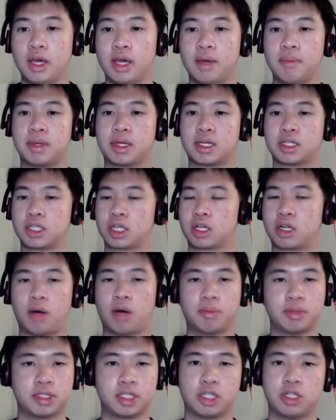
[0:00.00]
because the
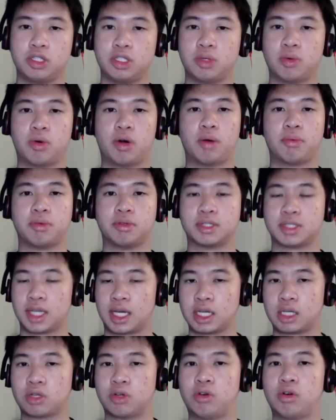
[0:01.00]
Goblin synergy will help you
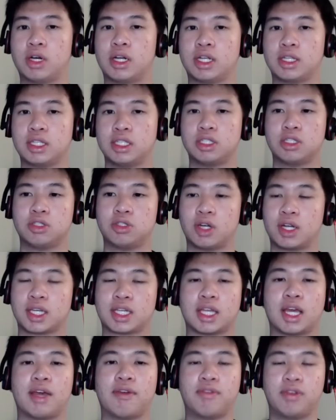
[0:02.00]
cycle and it teaches you how to
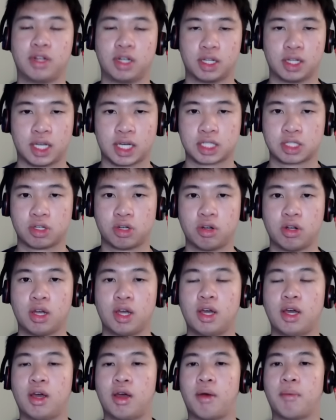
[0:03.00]
get infinite Elixir,
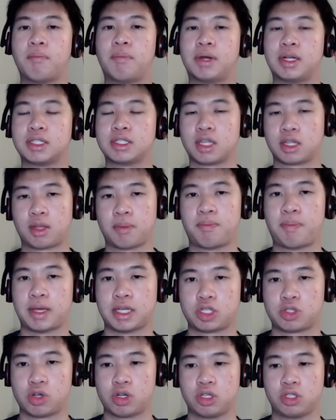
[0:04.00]
but it's not the best
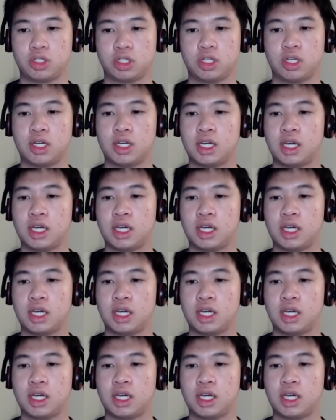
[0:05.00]
strategy.